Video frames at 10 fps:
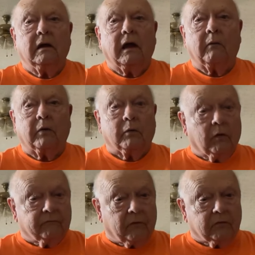and we
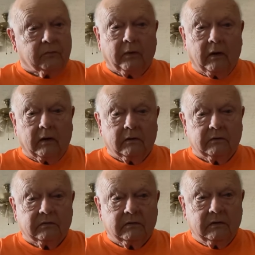won first place.
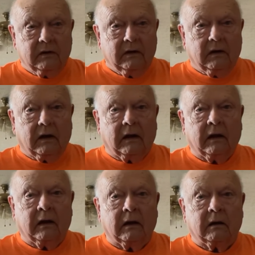
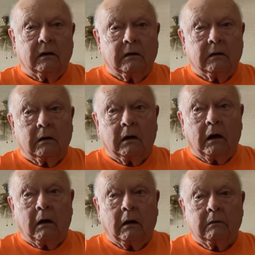And
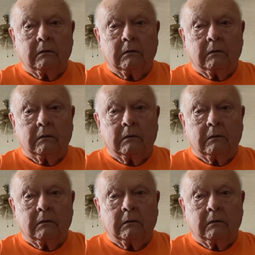I